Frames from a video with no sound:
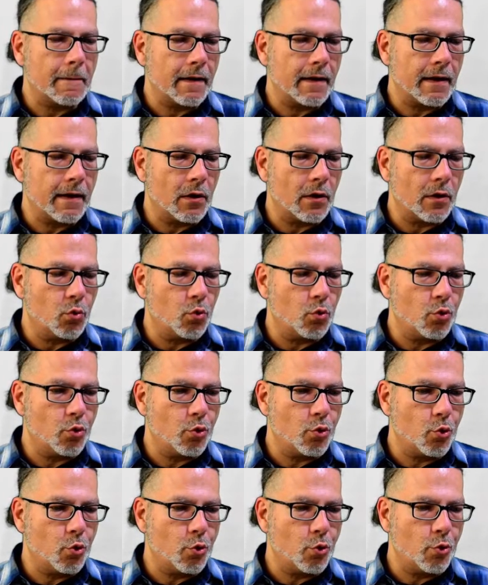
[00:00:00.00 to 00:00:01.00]

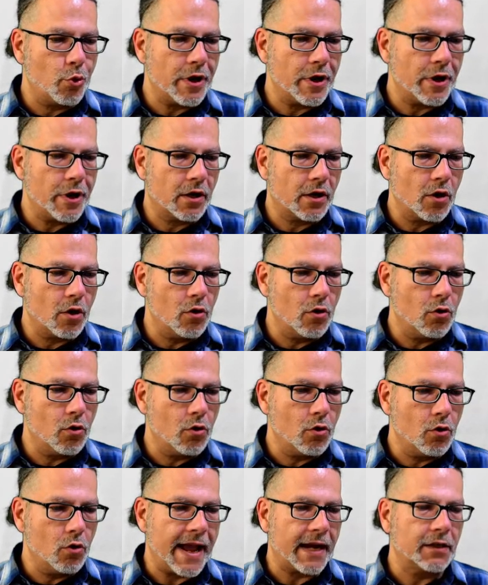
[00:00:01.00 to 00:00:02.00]
we go back
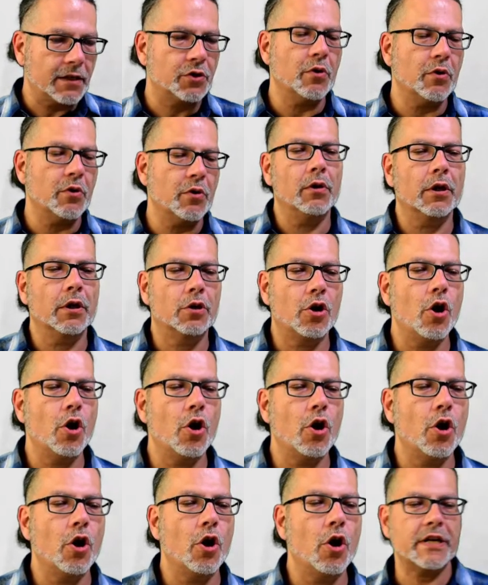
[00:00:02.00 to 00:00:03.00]
to our
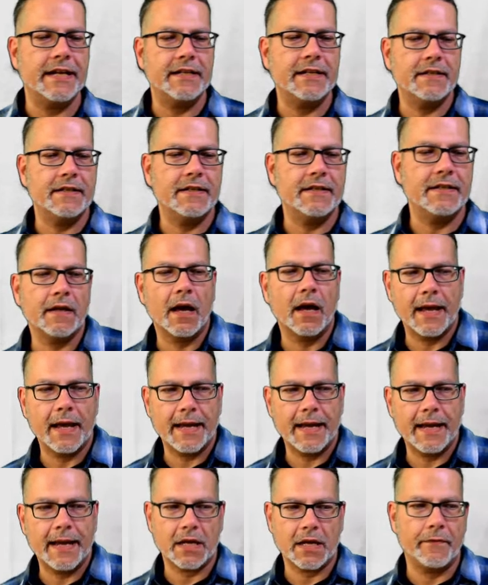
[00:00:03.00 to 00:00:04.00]
code inside
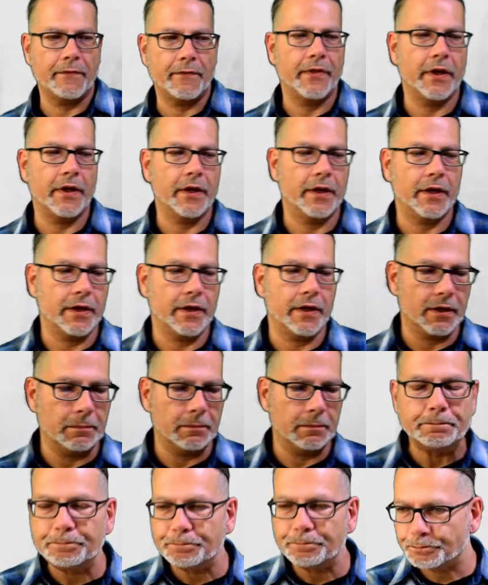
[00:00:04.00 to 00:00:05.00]
the
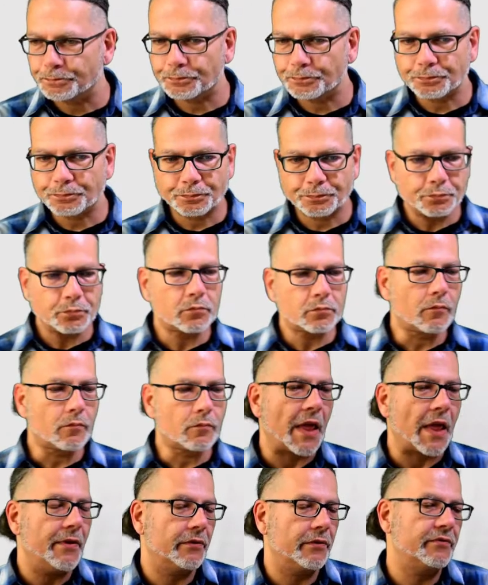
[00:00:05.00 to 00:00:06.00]

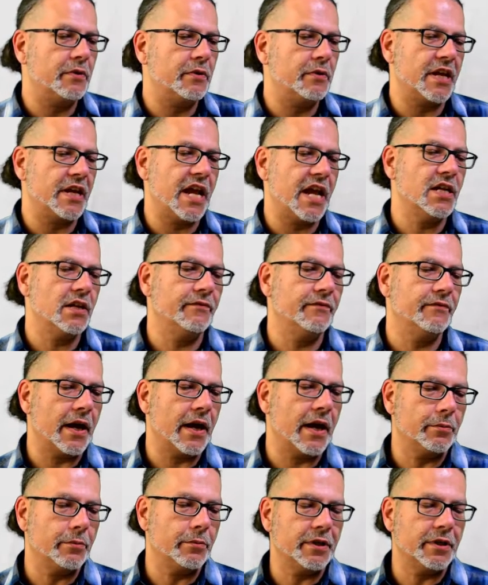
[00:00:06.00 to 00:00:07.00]
VBA
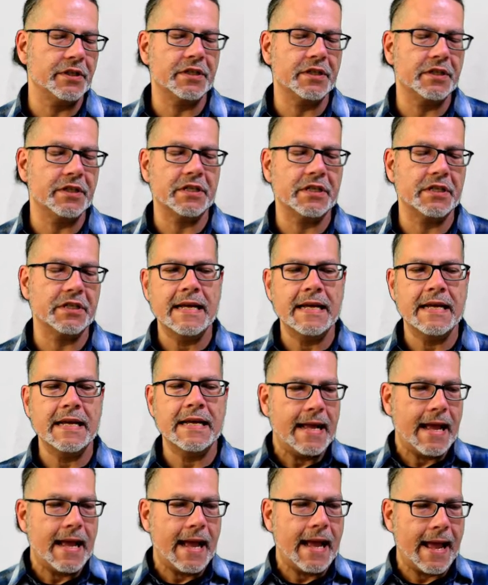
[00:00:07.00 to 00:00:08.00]
environment,
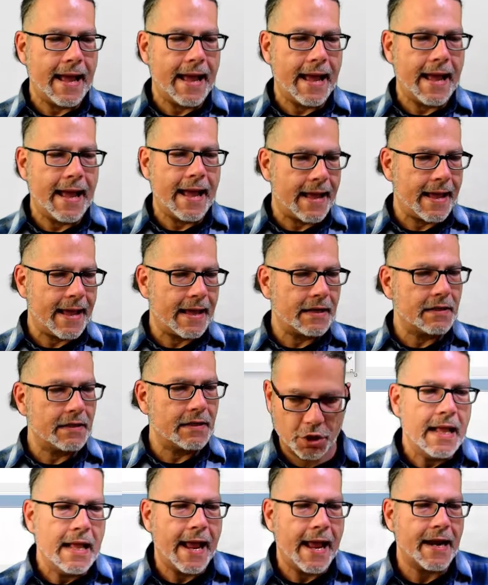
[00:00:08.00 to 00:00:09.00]
and
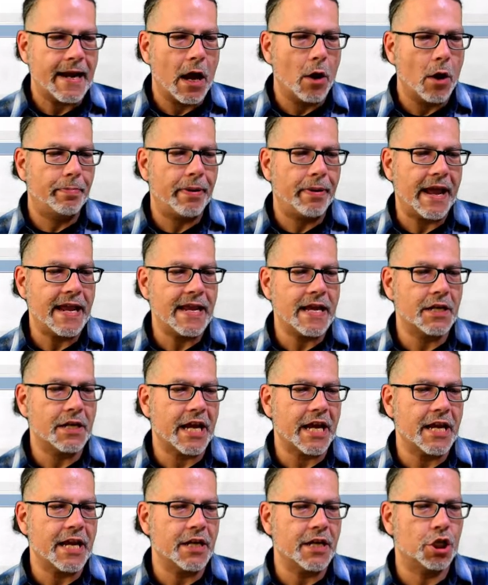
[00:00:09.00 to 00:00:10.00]
now pay
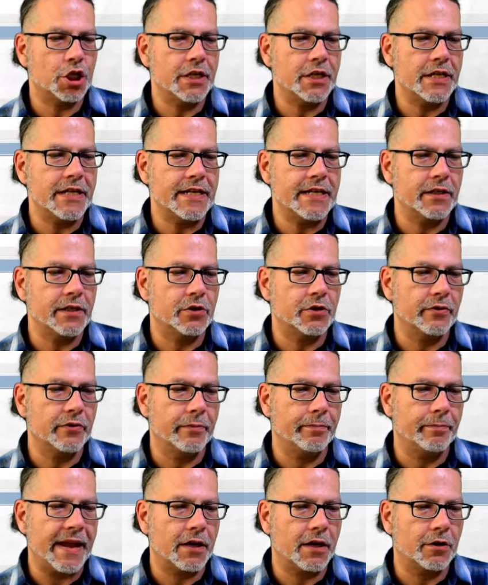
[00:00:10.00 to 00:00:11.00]
attention here to the
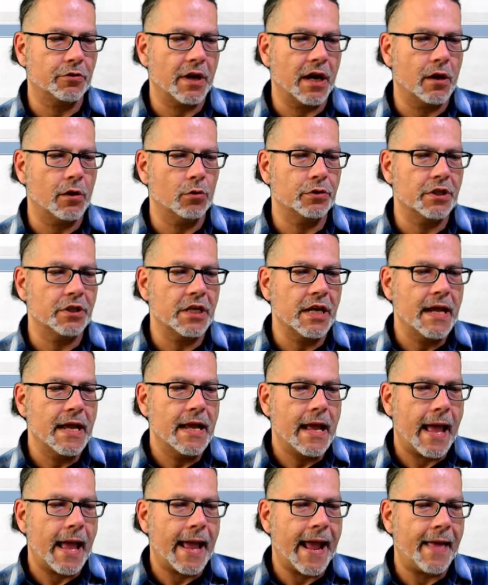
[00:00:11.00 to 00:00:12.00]
background.
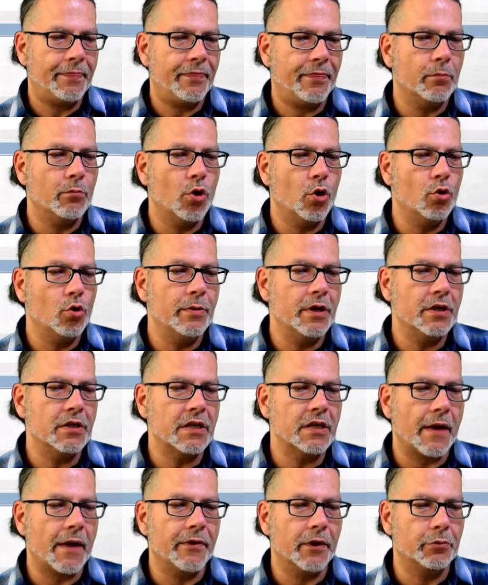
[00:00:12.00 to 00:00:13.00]
At the
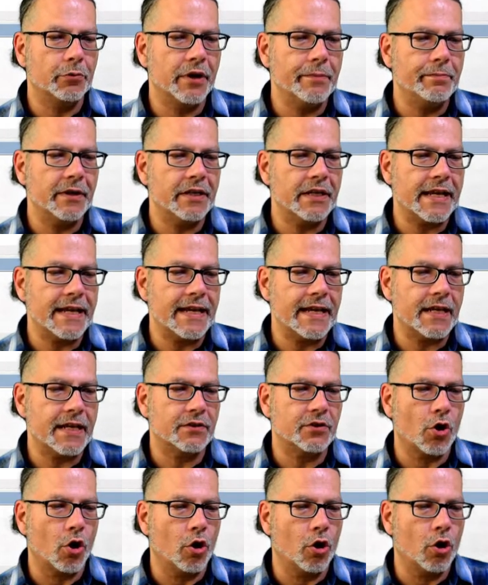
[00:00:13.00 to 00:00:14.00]
moment the ribbon
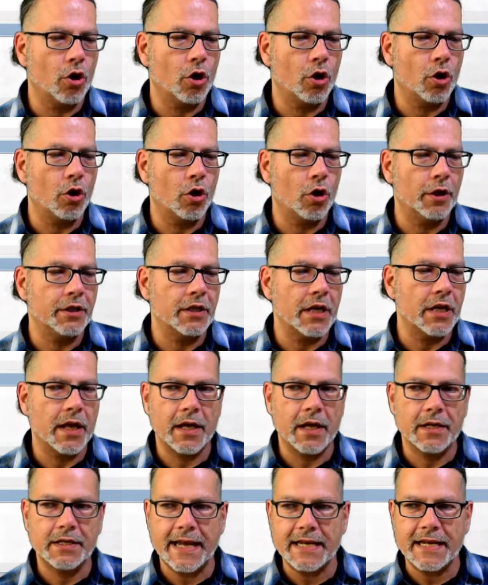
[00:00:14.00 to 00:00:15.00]
is on
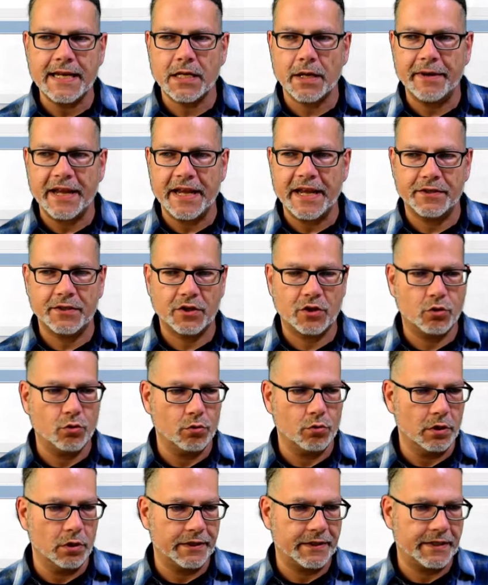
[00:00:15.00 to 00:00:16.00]
database
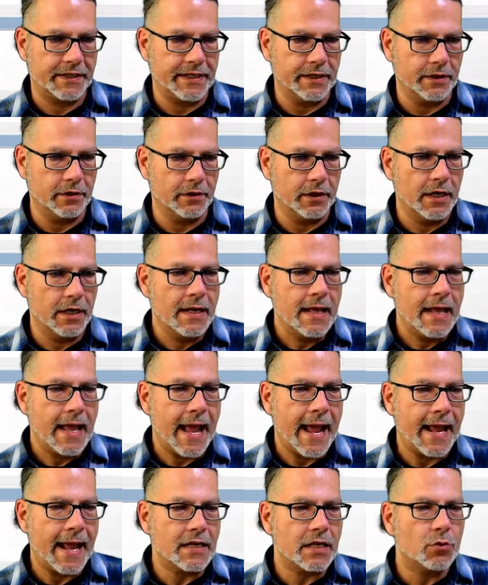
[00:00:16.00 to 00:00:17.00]
tools here,
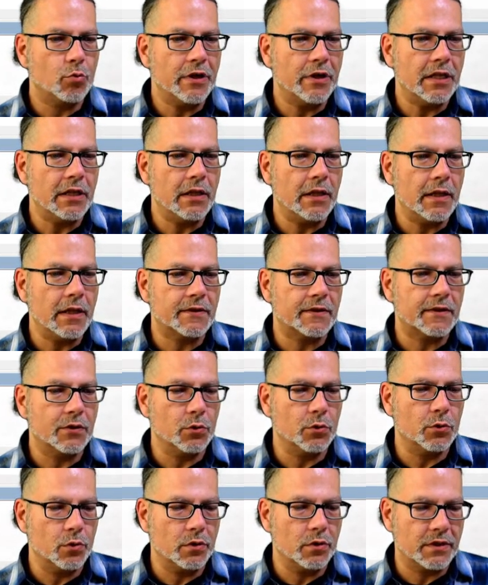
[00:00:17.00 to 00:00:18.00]
and it will
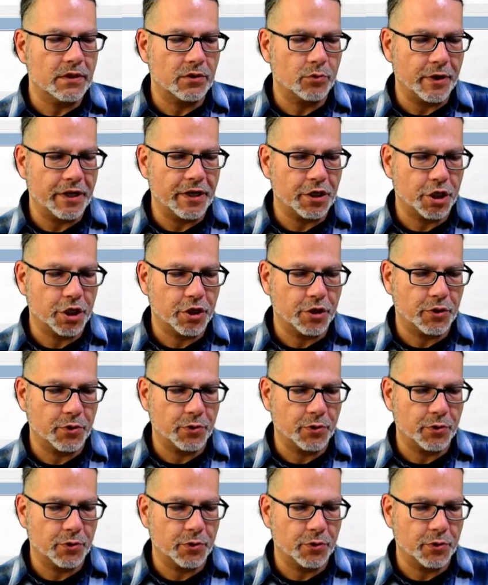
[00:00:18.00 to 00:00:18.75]
soon switch